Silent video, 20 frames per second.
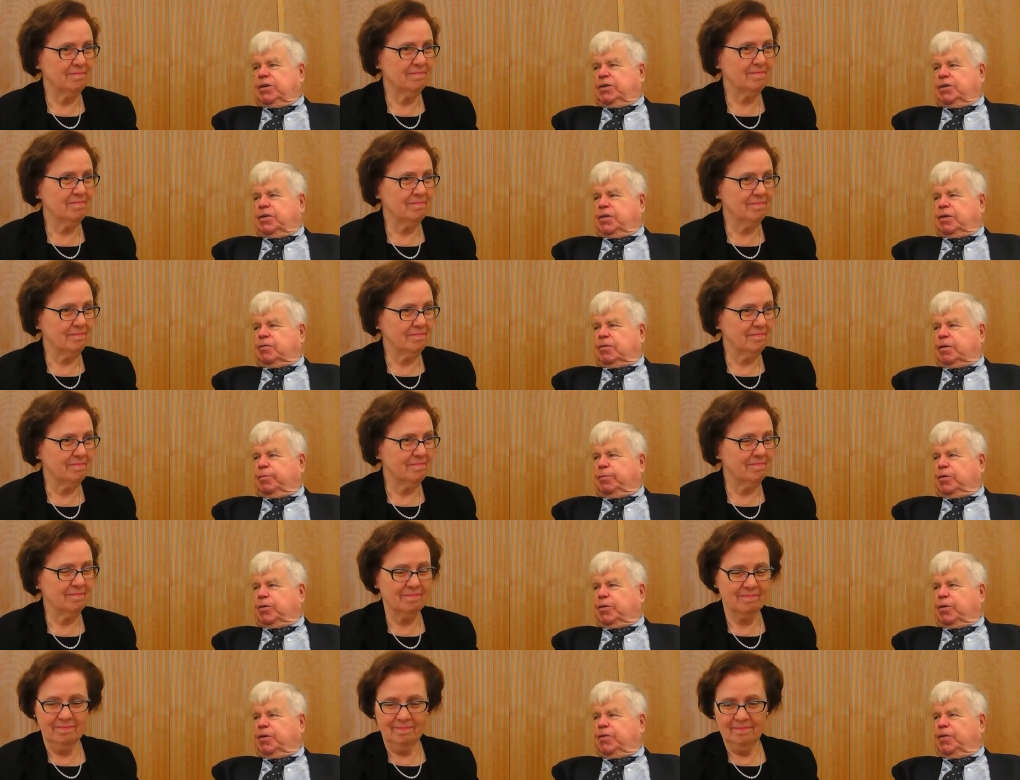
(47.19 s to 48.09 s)
Speaker 1: to the
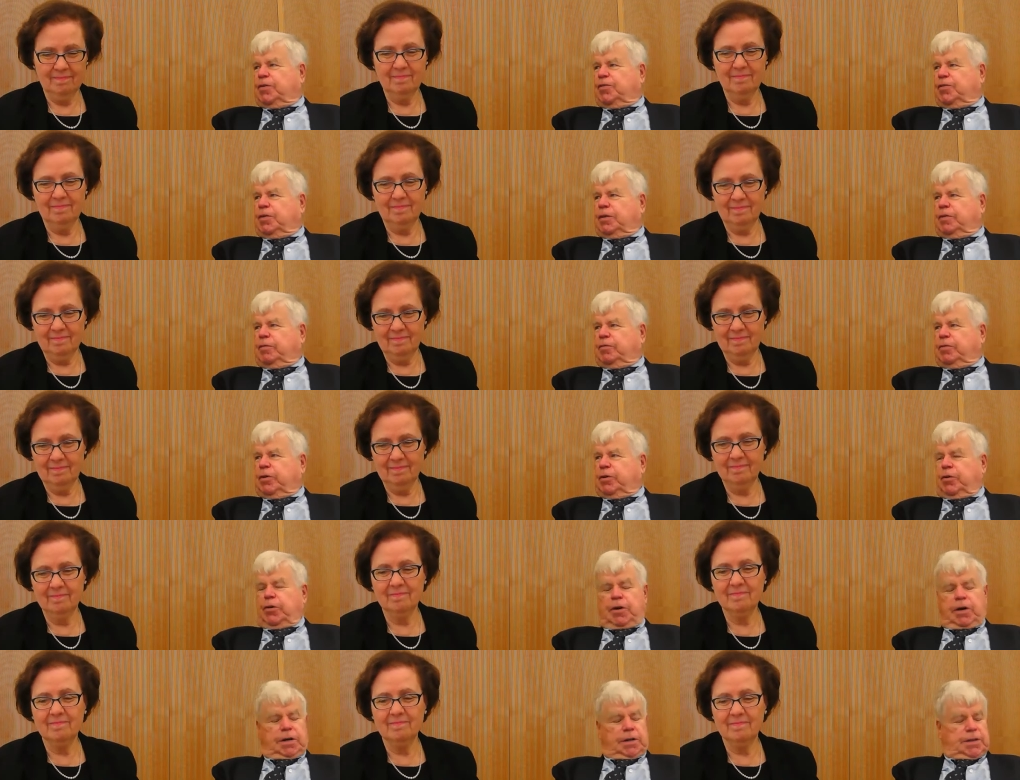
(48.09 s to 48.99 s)
criminal court in the city of New
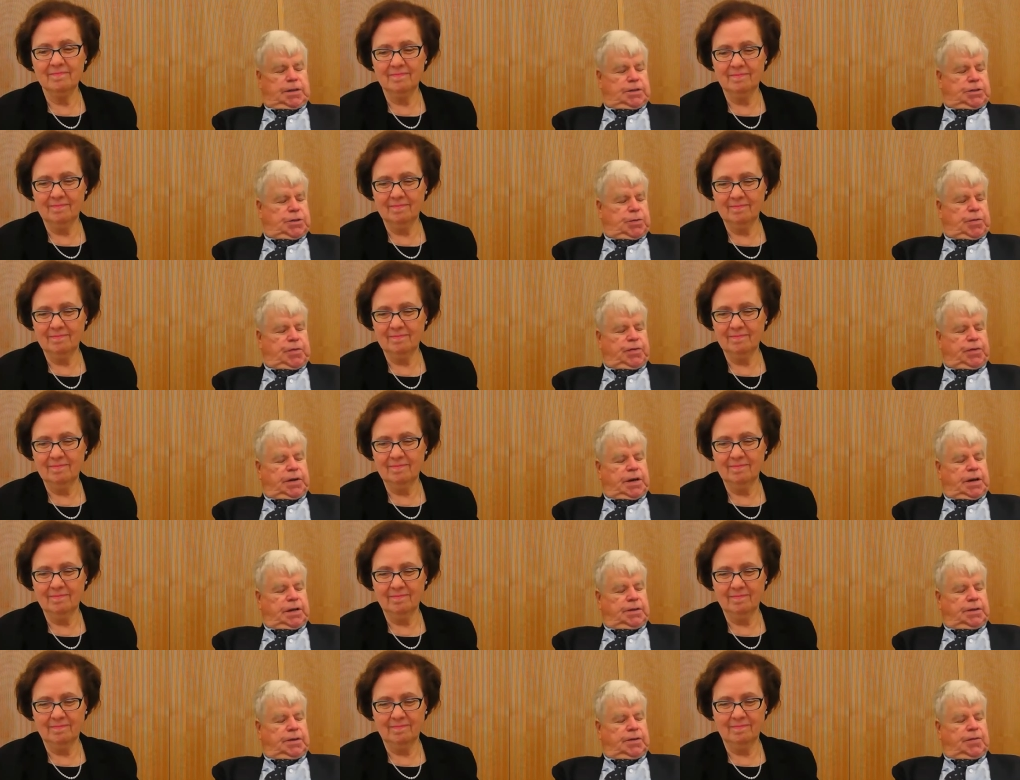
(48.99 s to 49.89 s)
York, and then she was
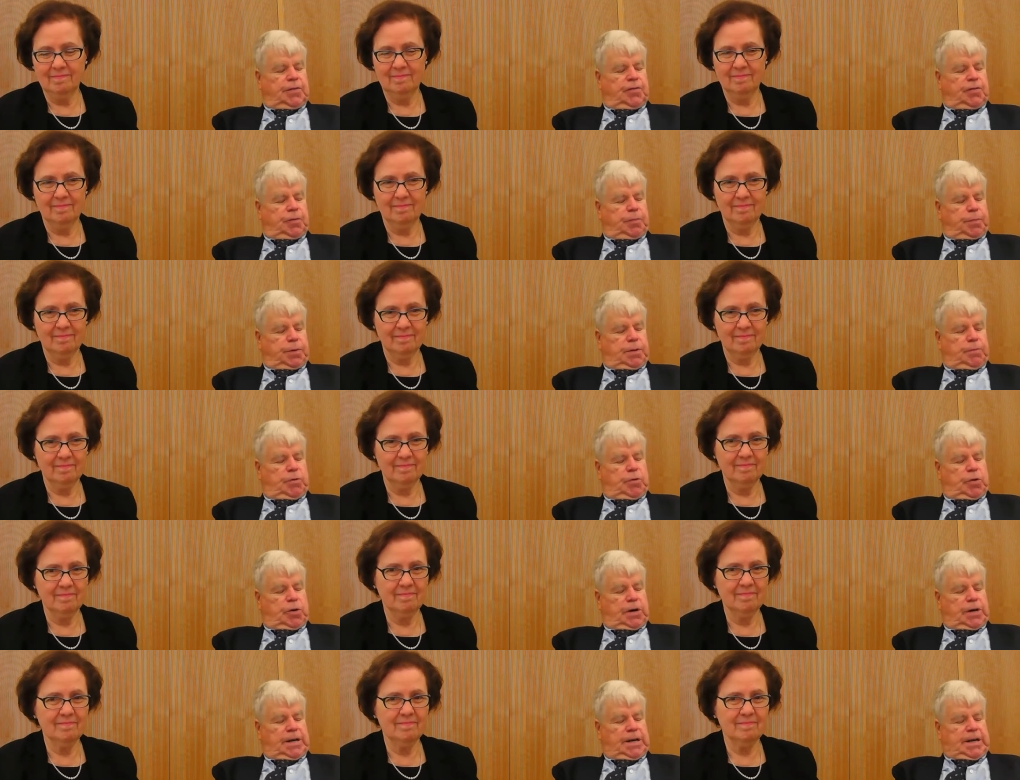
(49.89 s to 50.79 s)
elected to the Supreme
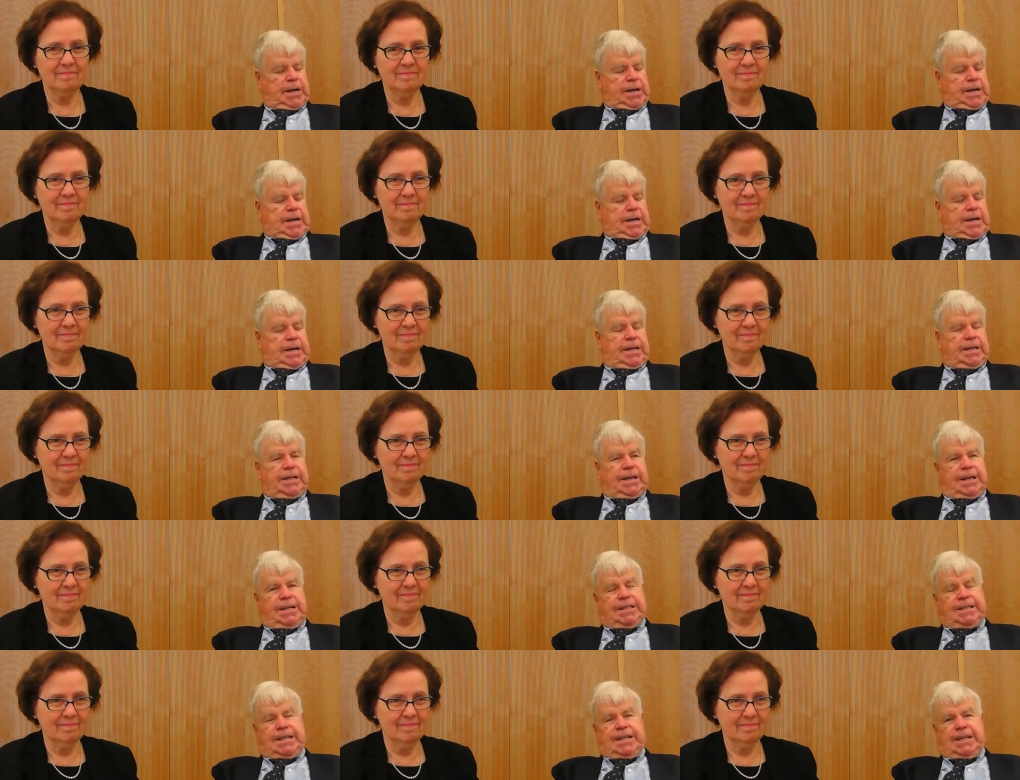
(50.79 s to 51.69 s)
Court in
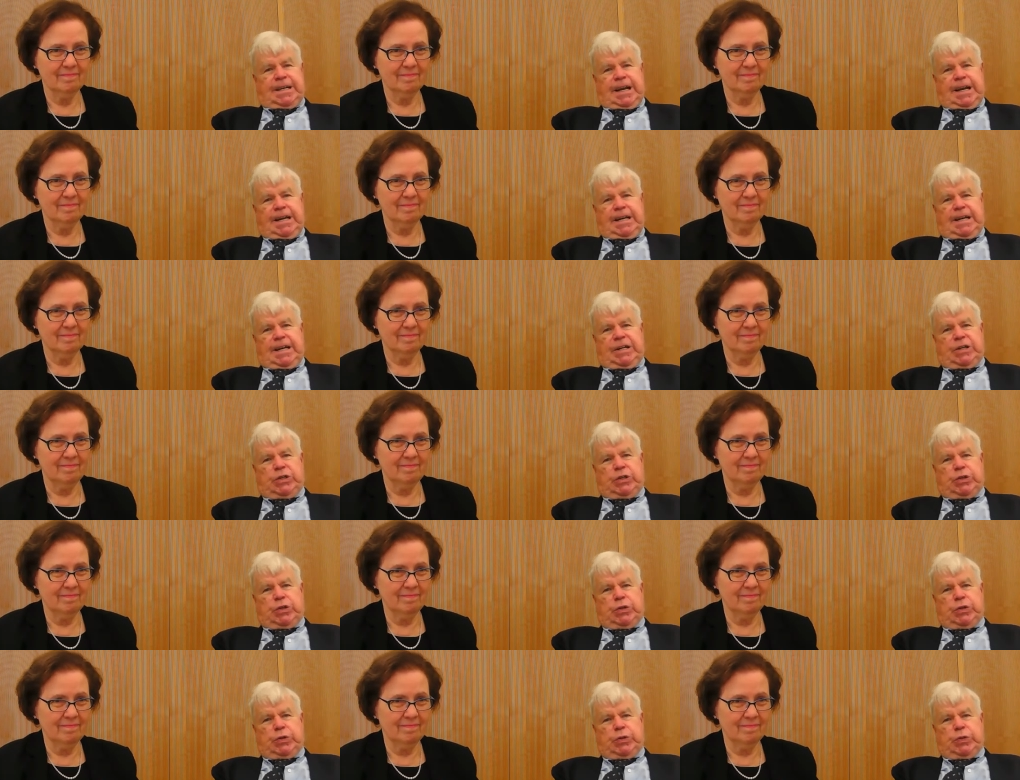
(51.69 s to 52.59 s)

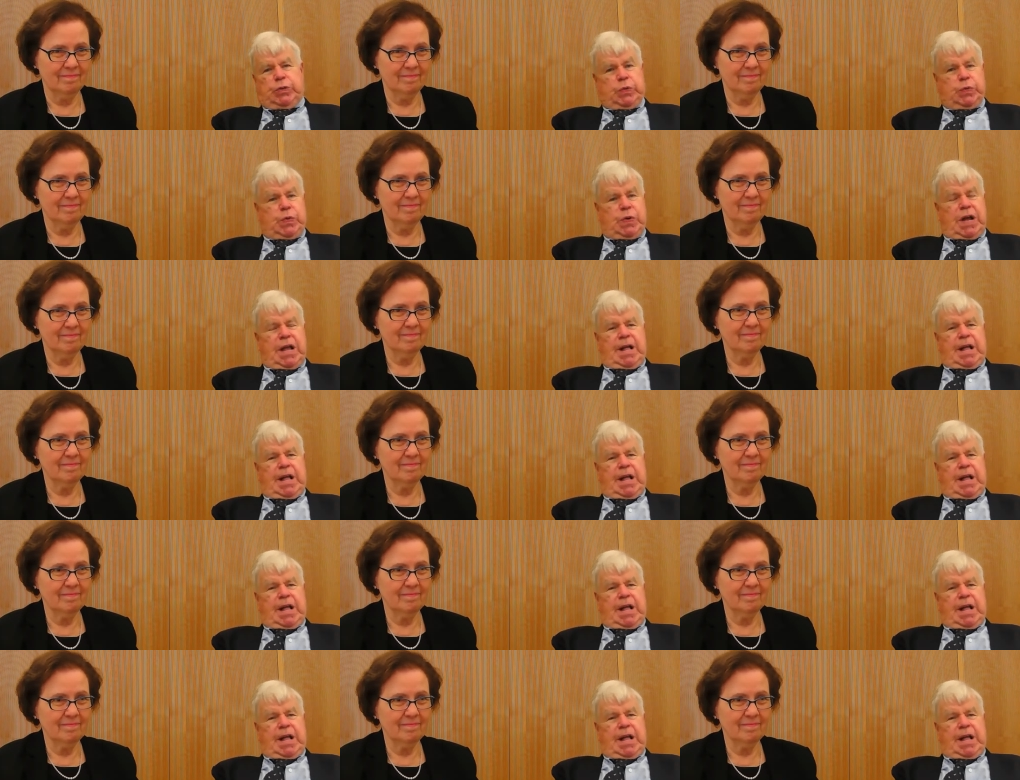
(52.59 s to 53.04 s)
1982.